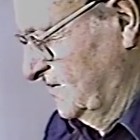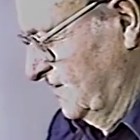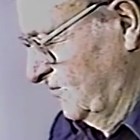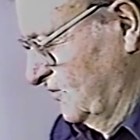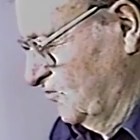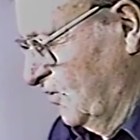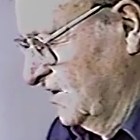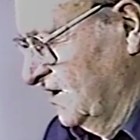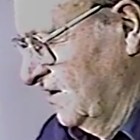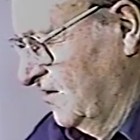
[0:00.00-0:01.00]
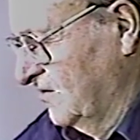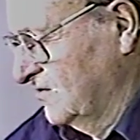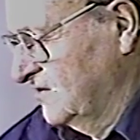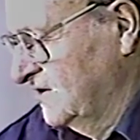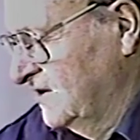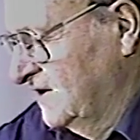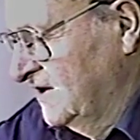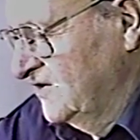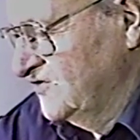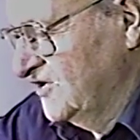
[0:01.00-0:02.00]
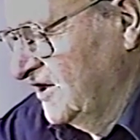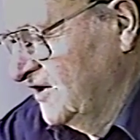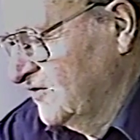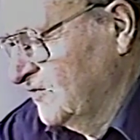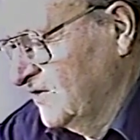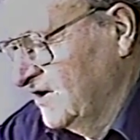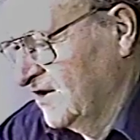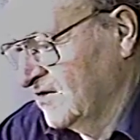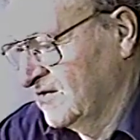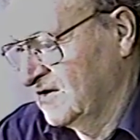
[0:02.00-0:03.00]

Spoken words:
It was one log chained to another,